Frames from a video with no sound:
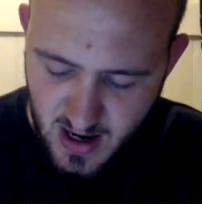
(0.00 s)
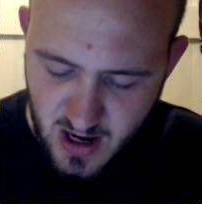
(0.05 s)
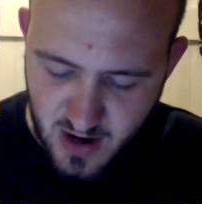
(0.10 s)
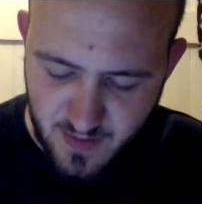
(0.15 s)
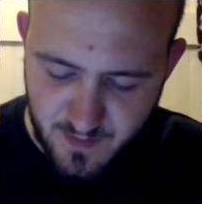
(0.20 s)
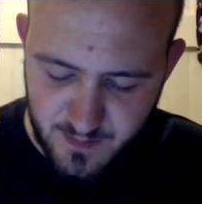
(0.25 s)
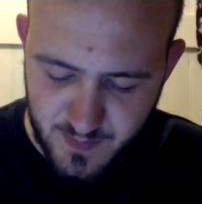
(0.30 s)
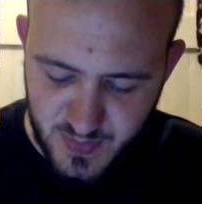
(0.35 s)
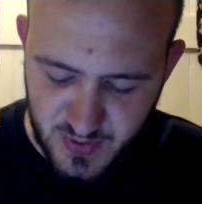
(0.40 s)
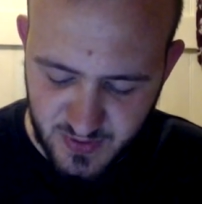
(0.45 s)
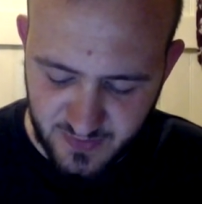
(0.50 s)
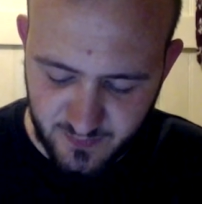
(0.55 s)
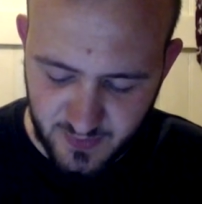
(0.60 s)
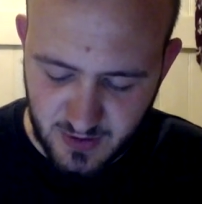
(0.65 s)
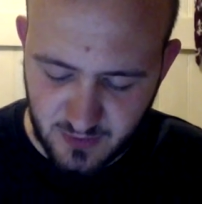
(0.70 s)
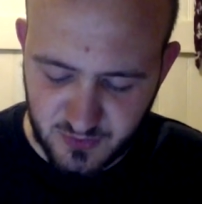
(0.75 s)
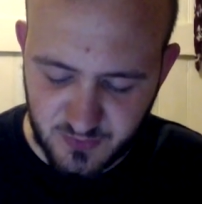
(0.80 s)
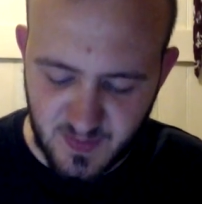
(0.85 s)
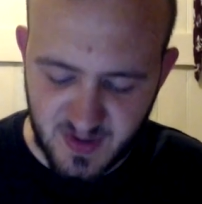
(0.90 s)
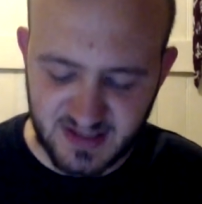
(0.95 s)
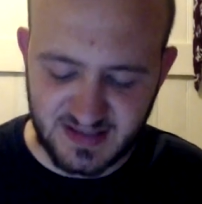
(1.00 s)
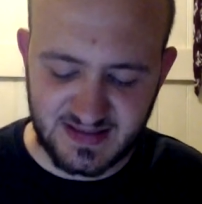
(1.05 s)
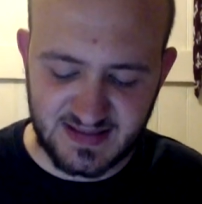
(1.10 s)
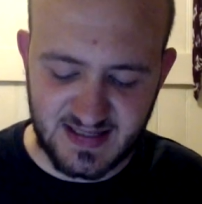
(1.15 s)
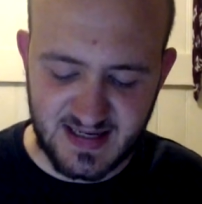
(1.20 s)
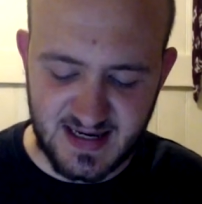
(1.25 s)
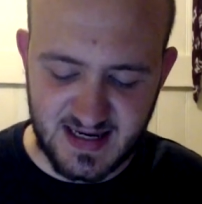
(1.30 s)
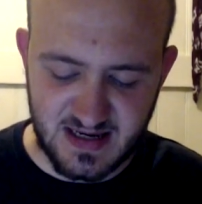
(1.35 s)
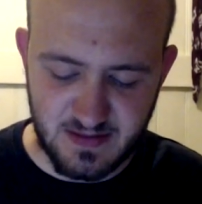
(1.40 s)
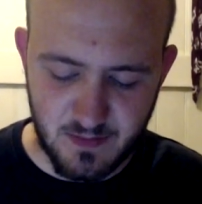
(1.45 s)
But if we go to my
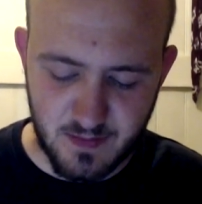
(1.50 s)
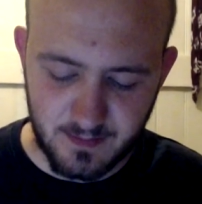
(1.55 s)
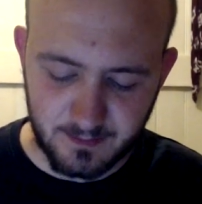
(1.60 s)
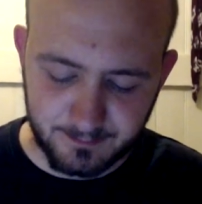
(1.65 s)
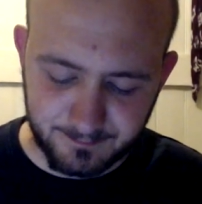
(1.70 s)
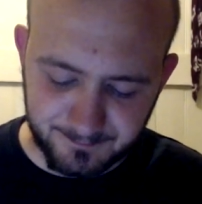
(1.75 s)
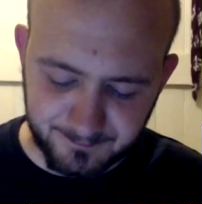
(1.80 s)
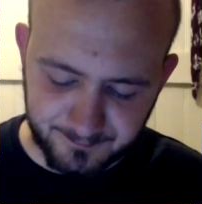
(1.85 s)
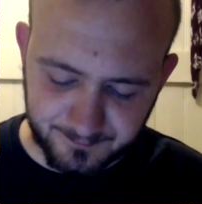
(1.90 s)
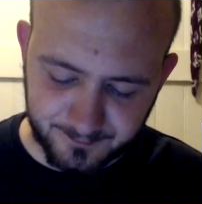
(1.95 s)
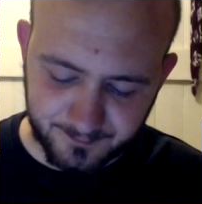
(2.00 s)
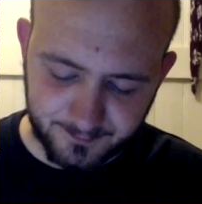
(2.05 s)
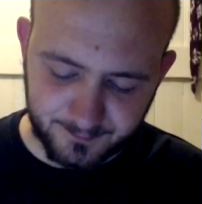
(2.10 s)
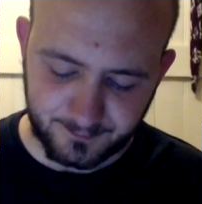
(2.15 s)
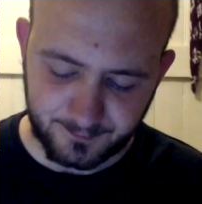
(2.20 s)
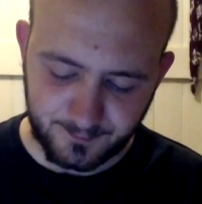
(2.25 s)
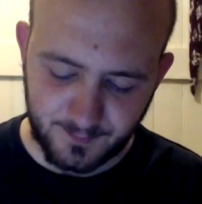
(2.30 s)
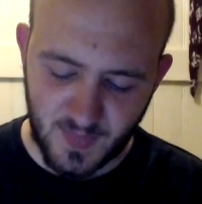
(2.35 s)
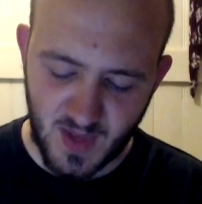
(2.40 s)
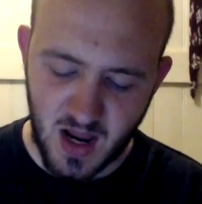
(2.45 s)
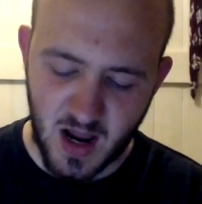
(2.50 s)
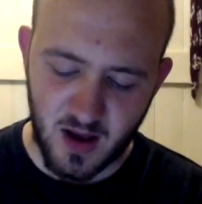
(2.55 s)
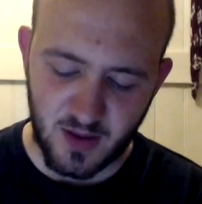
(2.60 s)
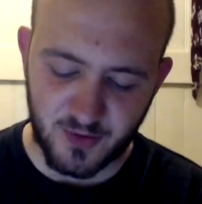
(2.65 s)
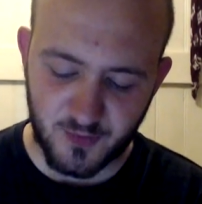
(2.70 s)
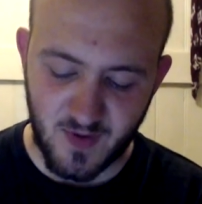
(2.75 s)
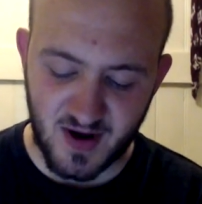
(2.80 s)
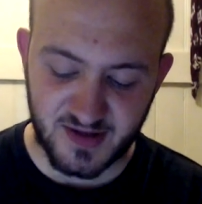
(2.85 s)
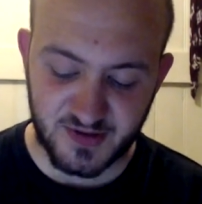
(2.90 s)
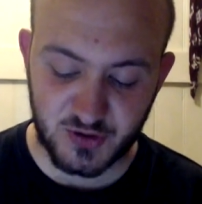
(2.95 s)
team,
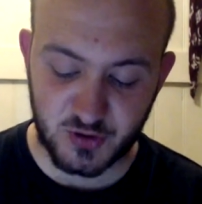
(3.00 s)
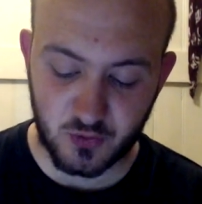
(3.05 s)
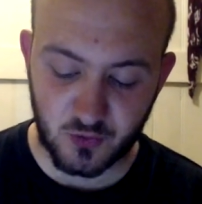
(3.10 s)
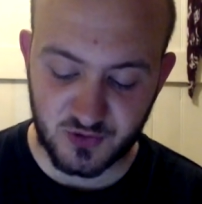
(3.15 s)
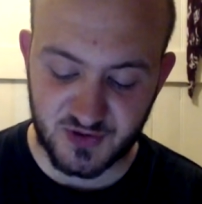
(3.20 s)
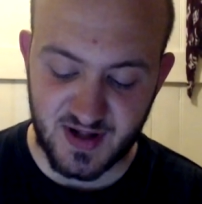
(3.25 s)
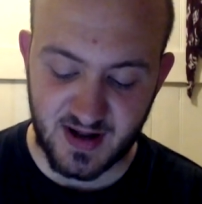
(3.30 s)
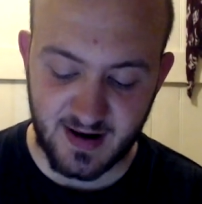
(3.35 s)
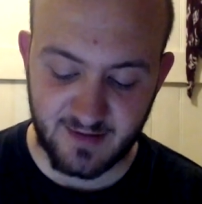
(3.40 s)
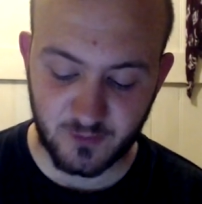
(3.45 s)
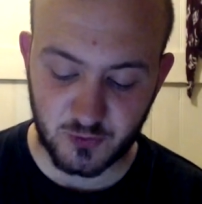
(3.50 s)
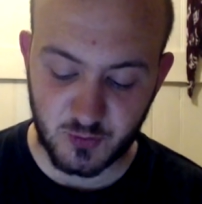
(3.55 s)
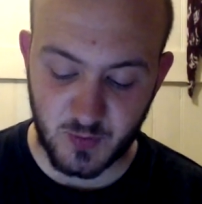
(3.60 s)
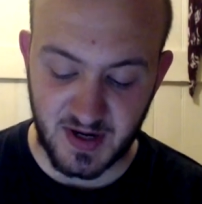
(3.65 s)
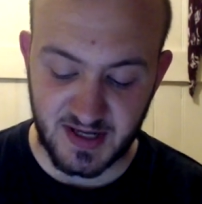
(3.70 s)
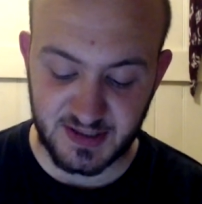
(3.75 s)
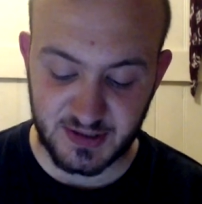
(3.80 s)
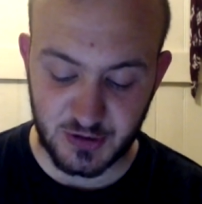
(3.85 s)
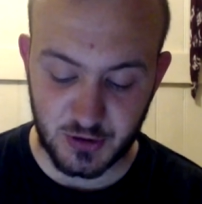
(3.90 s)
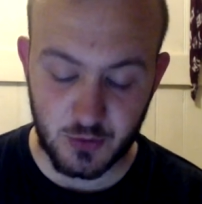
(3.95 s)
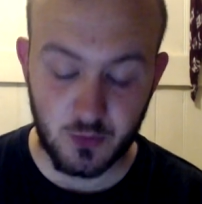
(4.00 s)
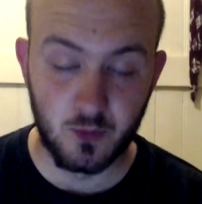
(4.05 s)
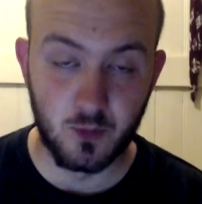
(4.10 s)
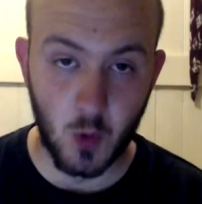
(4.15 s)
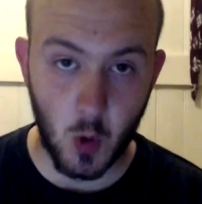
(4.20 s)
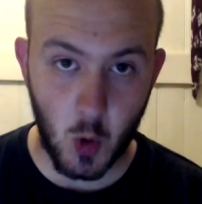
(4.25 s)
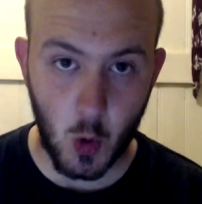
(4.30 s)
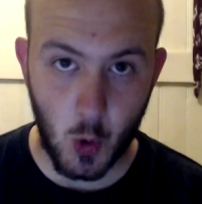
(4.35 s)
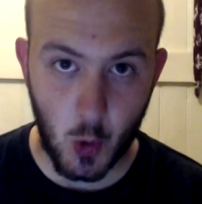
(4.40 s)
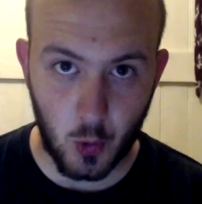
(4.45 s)
Pteranodon is now level
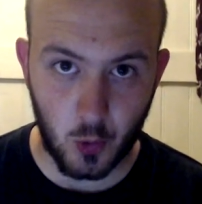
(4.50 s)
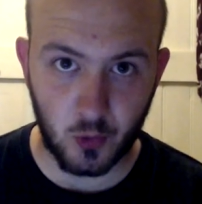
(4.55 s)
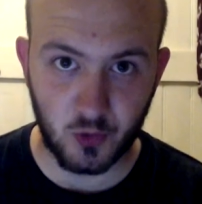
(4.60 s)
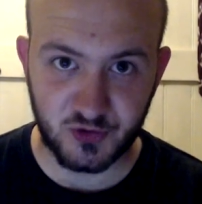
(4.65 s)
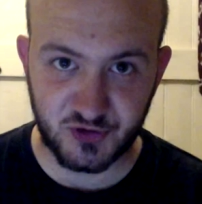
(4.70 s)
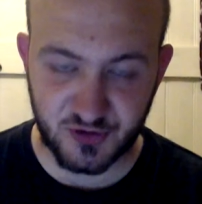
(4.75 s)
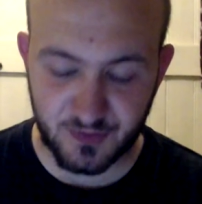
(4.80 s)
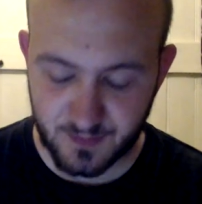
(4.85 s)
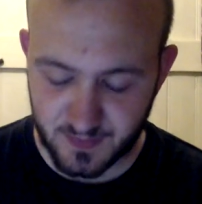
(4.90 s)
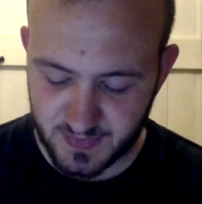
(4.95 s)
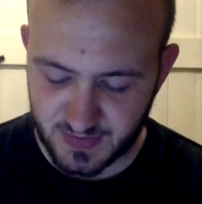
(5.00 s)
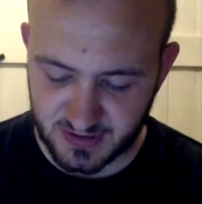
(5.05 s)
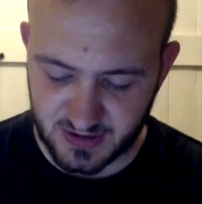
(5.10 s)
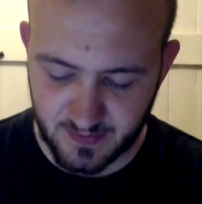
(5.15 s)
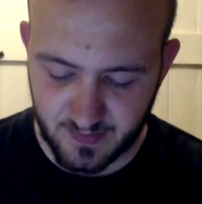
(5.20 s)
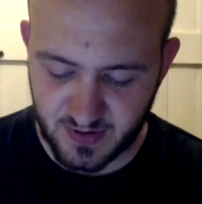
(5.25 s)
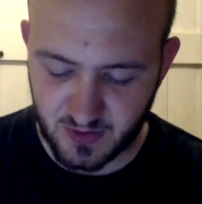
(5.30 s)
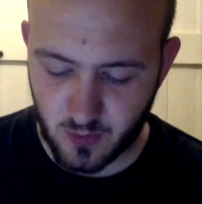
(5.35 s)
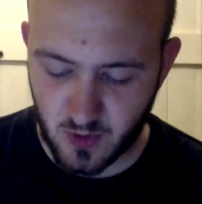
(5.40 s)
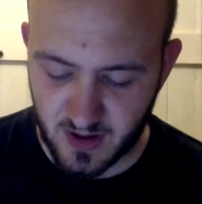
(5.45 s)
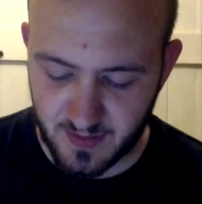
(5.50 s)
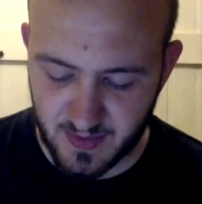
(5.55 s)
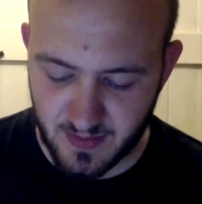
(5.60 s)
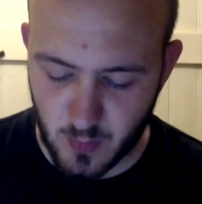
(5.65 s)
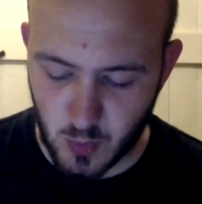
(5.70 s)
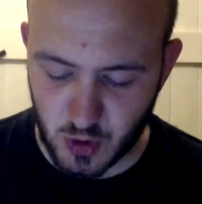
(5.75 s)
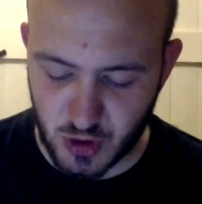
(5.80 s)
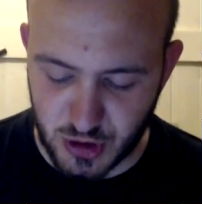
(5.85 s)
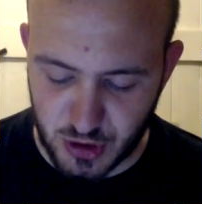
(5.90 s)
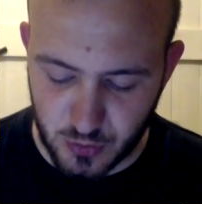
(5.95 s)
22, awesome, it's going to be quite a
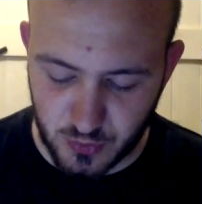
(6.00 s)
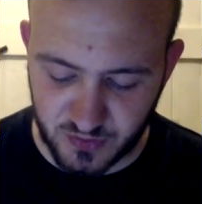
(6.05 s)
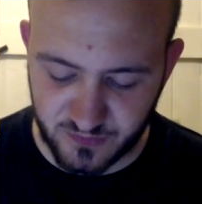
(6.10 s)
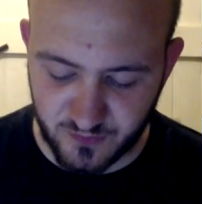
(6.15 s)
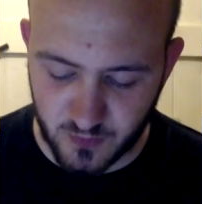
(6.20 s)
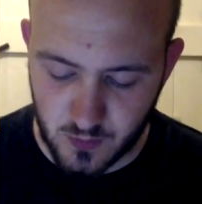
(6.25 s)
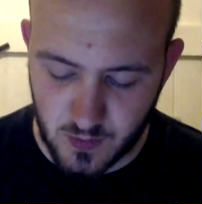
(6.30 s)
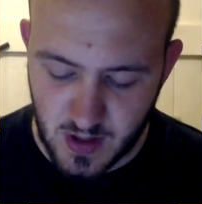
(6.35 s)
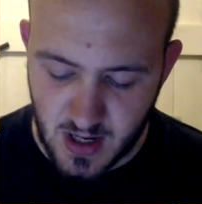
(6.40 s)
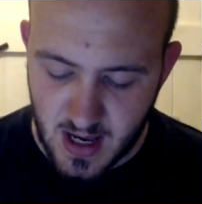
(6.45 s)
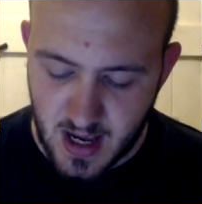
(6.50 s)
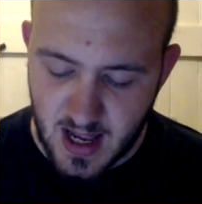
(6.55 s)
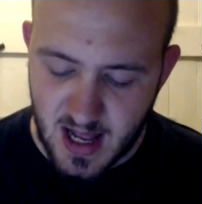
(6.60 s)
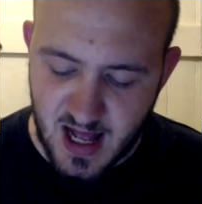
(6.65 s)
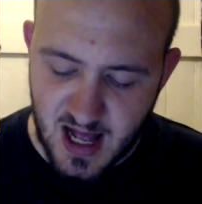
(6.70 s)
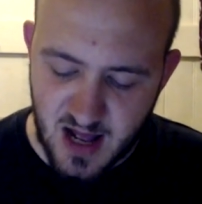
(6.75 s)
bit more useful.